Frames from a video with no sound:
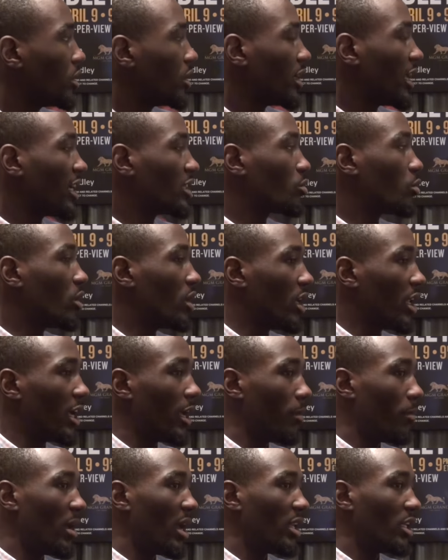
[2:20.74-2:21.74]
that's what
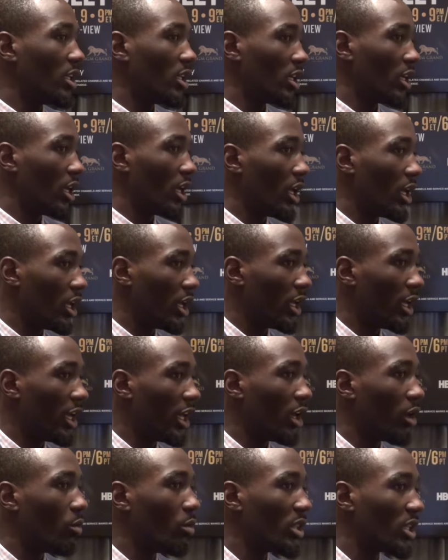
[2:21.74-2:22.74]
led Manny to
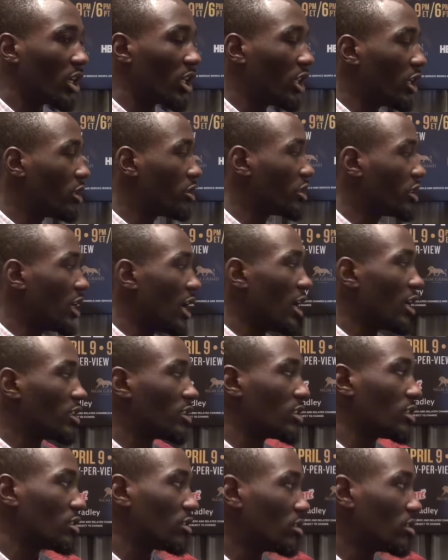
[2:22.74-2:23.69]
hit him with the cleaner shots.